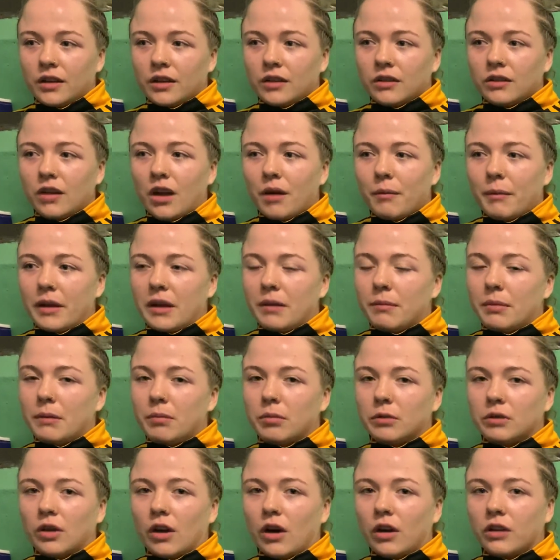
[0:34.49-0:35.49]
not many
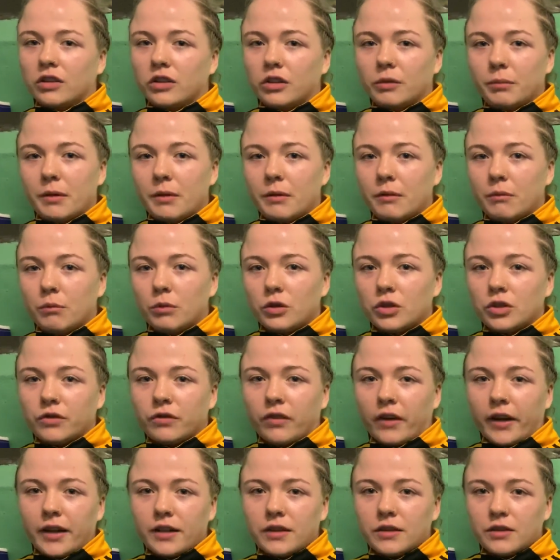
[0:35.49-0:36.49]
people thought there'd be much
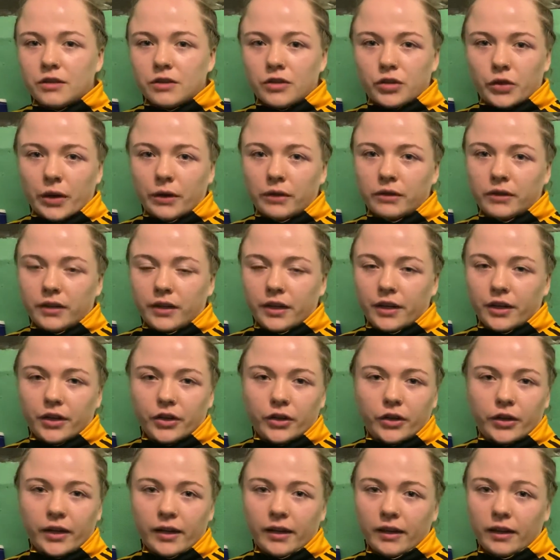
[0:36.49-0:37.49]
fights throughout the
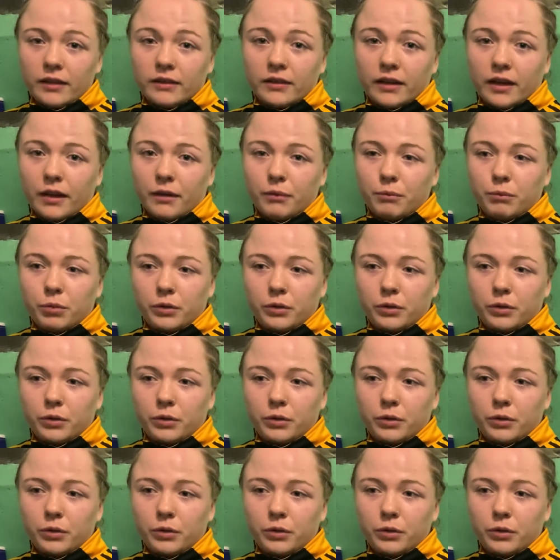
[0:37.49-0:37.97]
year and like that,